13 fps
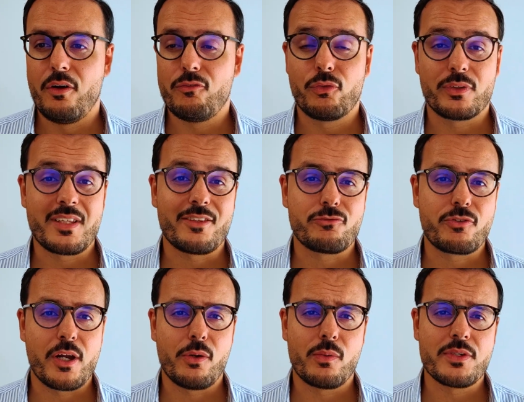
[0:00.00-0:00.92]
for that
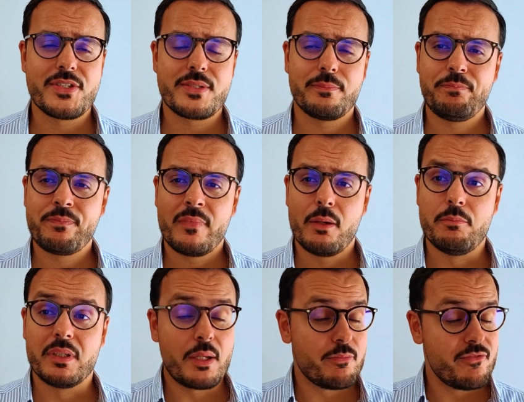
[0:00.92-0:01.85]
fragrance,
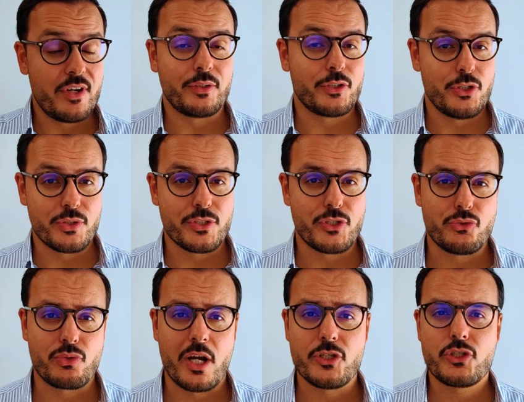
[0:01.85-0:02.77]
but I'm very curious to try.